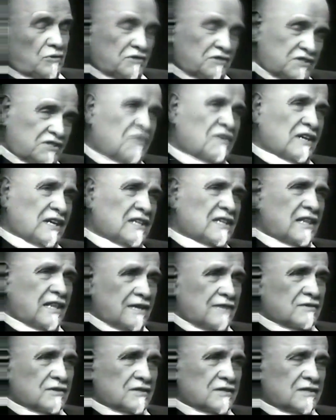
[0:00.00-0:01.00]
on different
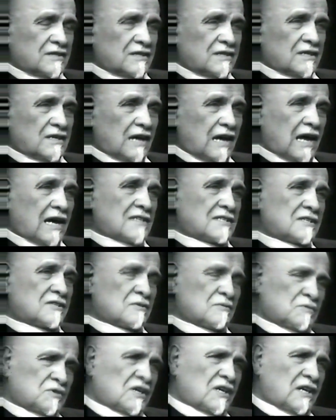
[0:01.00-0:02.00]
level, as
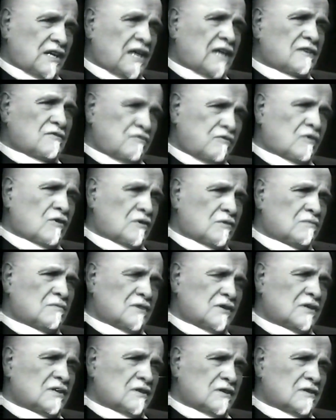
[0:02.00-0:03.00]
something like
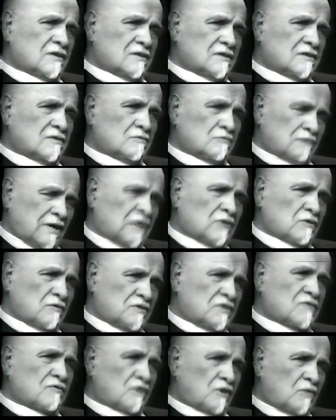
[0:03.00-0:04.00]
one
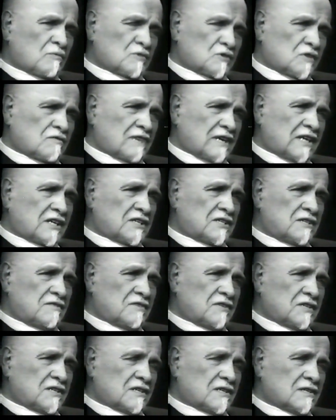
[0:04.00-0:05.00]
of the forms of
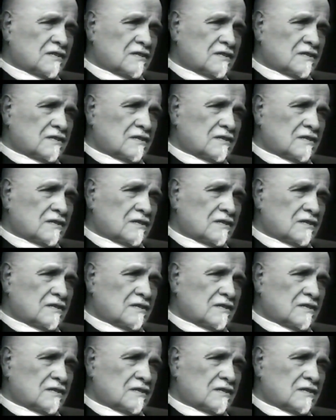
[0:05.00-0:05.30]
aggressivity.